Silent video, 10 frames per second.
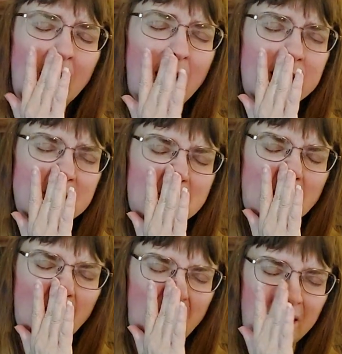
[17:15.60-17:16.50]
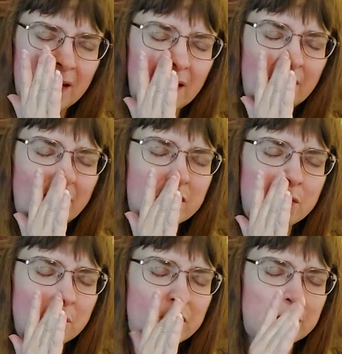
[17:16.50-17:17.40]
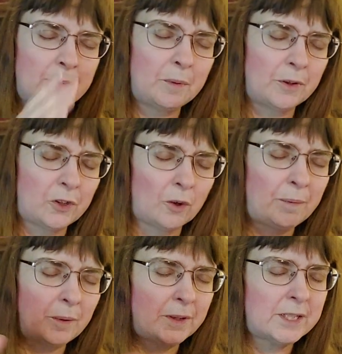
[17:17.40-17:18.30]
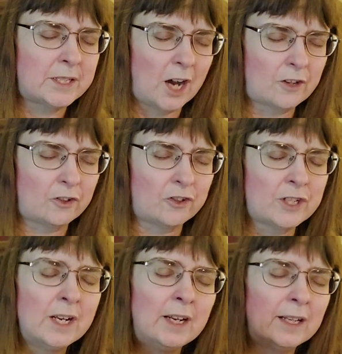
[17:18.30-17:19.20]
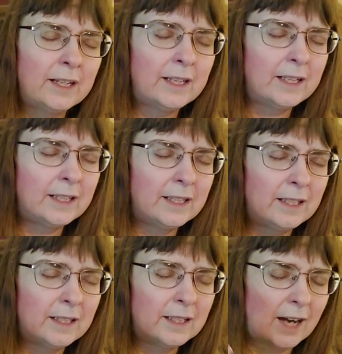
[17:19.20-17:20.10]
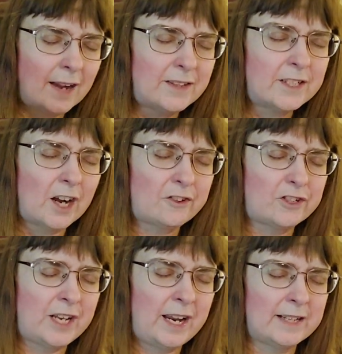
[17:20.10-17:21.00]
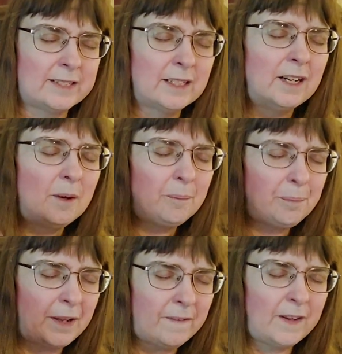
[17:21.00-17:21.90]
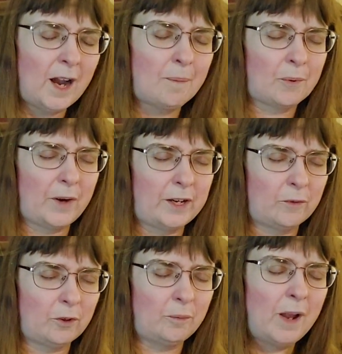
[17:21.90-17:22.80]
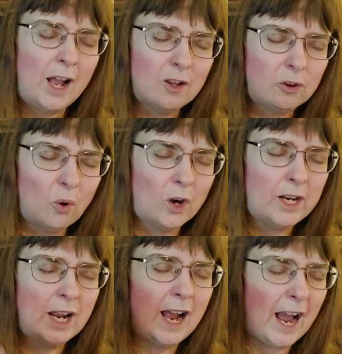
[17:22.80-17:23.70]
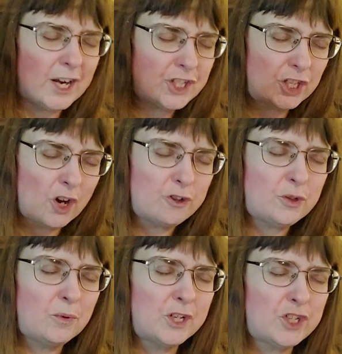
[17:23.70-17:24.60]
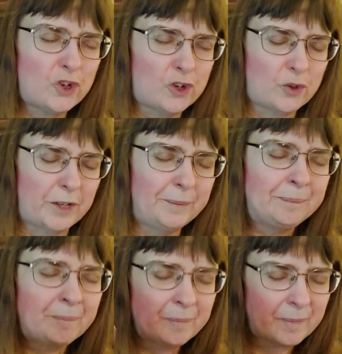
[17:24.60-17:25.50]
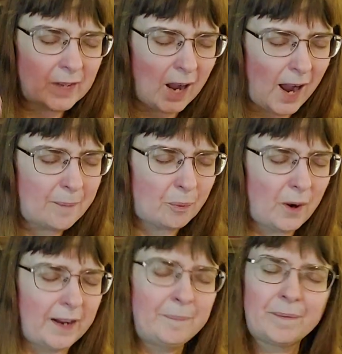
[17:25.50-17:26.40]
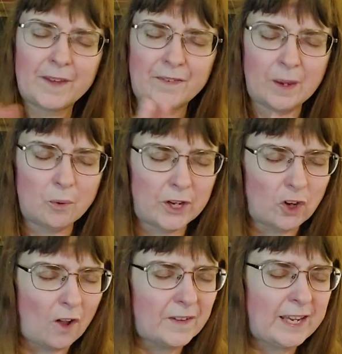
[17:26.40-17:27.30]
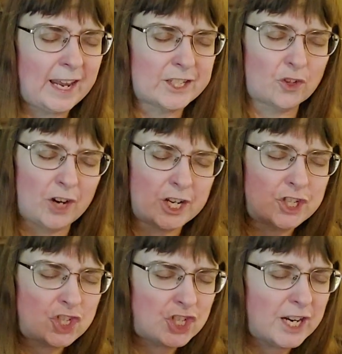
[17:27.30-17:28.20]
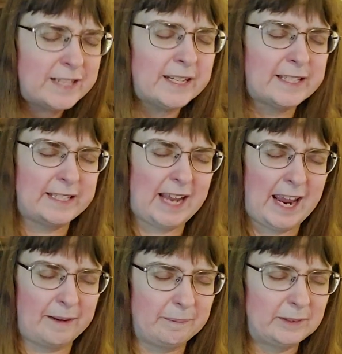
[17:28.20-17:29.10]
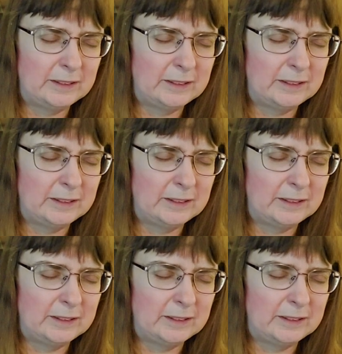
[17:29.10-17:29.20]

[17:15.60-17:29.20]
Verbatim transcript: I just pray that you will just be with her, be with the doctors, guide the doctor's hands, be in the operating room. Lord, as she goes through this surgery, I pray that they will get all the cancer in Jesus' name,